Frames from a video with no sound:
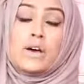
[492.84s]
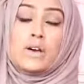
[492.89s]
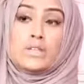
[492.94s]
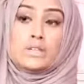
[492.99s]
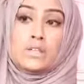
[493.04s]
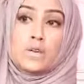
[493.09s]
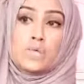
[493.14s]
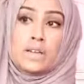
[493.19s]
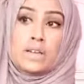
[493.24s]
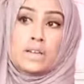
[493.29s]

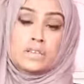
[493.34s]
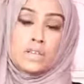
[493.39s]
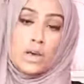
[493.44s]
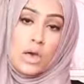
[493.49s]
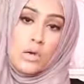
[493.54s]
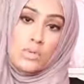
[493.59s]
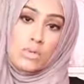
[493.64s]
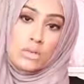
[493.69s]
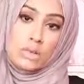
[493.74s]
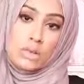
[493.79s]
so that it's
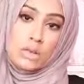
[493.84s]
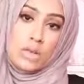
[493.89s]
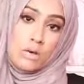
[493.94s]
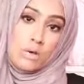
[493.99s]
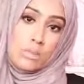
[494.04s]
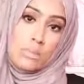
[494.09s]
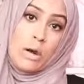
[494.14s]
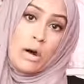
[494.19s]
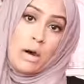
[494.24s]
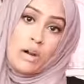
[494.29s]
only the
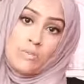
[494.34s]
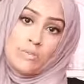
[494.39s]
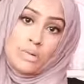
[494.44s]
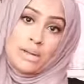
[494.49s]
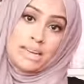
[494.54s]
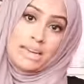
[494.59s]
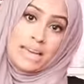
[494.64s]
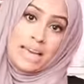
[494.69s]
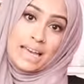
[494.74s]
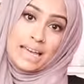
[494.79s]
lower part of
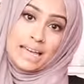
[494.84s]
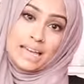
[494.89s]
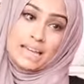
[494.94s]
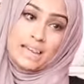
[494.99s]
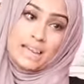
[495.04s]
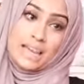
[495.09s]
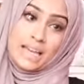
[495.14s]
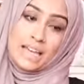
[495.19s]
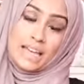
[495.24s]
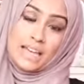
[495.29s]
my leg
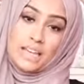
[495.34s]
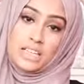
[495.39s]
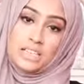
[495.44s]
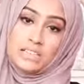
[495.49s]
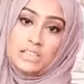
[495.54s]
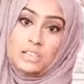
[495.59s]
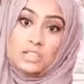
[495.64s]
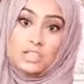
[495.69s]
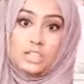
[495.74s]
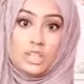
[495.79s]
that
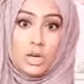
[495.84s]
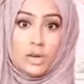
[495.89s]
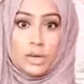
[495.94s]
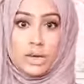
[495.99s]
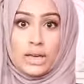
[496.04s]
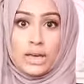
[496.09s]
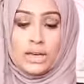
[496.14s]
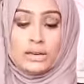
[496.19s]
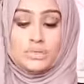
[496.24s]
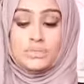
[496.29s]
is
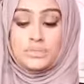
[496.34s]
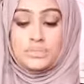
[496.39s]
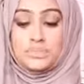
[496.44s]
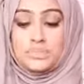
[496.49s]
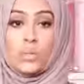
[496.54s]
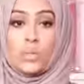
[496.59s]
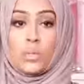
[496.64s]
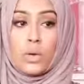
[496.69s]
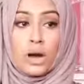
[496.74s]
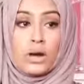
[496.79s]
showing.
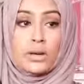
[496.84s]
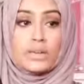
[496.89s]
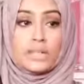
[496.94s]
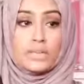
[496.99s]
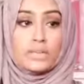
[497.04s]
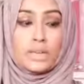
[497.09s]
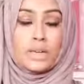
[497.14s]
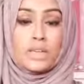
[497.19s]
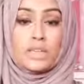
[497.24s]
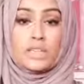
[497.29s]
And what else
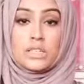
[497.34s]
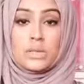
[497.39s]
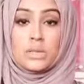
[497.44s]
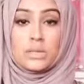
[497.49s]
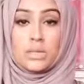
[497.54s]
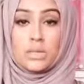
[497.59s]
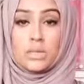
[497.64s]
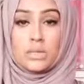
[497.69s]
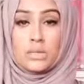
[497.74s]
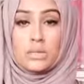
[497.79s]
I'm going to do?
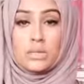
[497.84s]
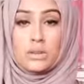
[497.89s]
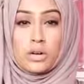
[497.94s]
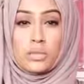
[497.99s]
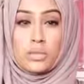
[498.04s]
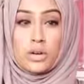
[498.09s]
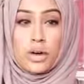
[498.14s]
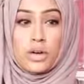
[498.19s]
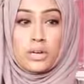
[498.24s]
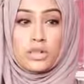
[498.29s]
I'm going to do a
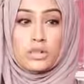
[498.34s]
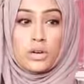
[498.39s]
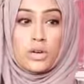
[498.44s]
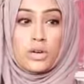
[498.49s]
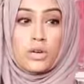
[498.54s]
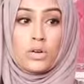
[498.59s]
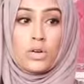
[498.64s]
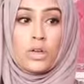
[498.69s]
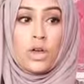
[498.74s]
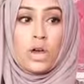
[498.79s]
blog post
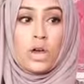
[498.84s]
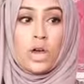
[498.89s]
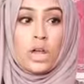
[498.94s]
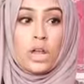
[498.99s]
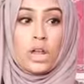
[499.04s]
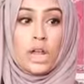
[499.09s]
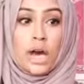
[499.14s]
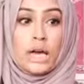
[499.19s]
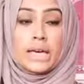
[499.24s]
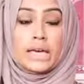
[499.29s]
on
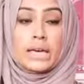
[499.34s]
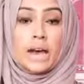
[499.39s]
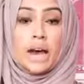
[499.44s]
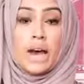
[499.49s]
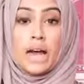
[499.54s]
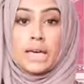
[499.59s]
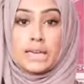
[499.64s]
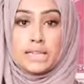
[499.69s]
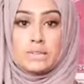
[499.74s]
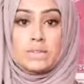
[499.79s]
like
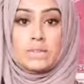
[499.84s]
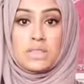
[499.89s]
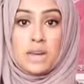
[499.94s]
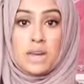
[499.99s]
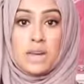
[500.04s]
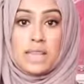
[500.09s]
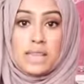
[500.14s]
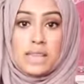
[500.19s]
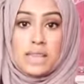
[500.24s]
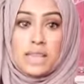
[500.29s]
items that
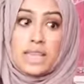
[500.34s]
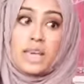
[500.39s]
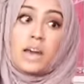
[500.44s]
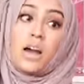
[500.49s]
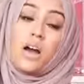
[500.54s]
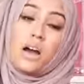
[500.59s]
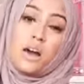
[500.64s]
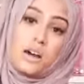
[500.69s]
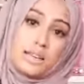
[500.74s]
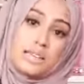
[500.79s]
I think
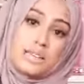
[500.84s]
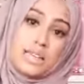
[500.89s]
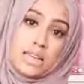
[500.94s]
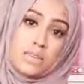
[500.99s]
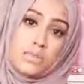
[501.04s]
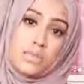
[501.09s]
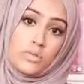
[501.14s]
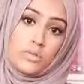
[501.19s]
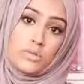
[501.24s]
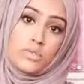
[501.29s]
are
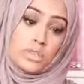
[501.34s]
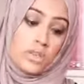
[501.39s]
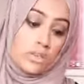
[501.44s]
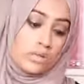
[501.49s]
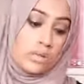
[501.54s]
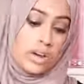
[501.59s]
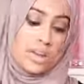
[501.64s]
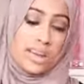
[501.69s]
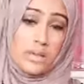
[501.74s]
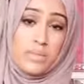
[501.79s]
staples. So
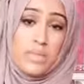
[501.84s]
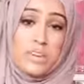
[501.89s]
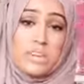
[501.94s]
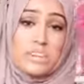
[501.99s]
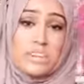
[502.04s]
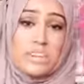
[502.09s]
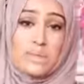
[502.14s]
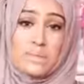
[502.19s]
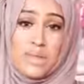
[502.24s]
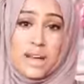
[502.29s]
like I
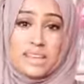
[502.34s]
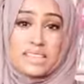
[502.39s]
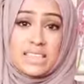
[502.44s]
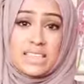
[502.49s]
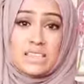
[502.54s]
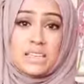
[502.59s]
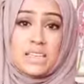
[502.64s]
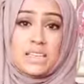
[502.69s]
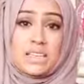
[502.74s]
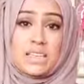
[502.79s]
mentioned, the
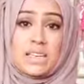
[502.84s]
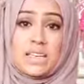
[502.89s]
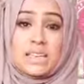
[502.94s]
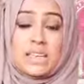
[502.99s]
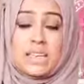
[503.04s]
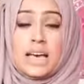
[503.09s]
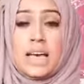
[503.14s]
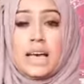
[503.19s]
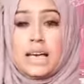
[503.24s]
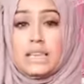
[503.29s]
maxi
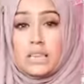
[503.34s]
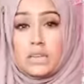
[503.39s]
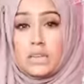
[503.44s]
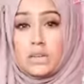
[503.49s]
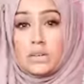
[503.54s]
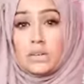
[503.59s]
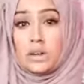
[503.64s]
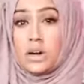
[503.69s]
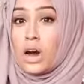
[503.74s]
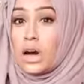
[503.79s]
dresses, the
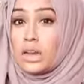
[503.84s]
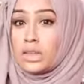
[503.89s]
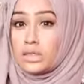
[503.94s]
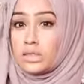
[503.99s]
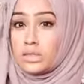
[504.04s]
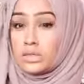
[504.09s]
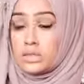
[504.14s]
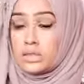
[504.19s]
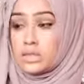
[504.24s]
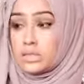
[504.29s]
long
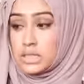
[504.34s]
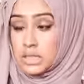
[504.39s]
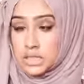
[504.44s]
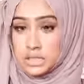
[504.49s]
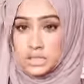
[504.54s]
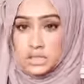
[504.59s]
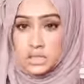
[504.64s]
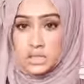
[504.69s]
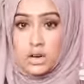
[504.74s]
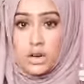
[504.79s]
cardis on
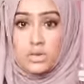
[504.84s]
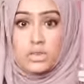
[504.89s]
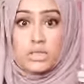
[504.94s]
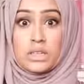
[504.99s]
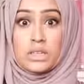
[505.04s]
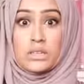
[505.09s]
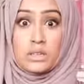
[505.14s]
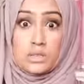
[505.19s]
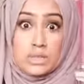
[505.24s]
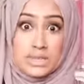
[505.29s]
dustin tops,
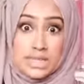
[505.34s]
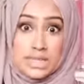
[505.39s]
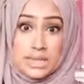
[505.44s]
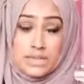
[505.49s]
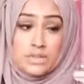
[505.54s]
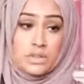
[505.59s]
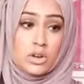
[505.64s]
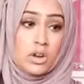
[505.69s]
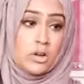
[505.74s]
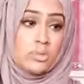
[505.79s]
the long
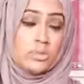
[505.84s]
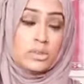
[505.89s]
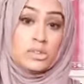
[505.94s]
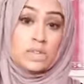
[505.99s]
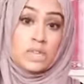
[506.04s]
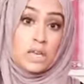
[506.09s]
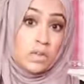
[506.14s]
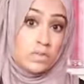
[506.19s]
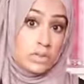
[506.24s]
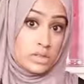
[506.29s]
sleeve tops,
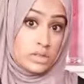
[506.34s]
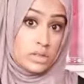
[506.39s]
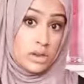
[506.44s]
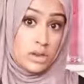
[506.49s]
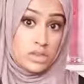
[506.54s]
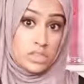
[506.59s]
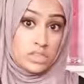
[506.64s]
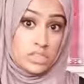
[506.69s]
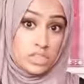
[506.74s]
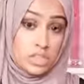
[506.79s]
the
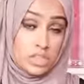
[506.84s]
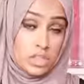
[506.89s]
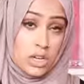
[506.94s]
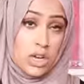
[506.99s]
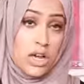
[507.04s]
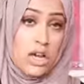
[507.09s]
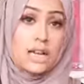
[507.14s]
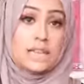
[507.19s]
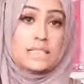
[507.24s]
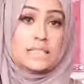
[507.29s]
oversized
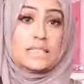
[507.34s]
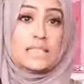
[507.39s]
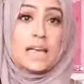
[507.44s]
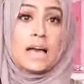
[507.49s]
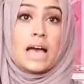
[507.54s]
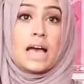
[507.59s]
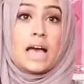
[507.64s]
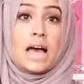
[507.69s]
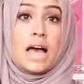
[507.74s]
shirts.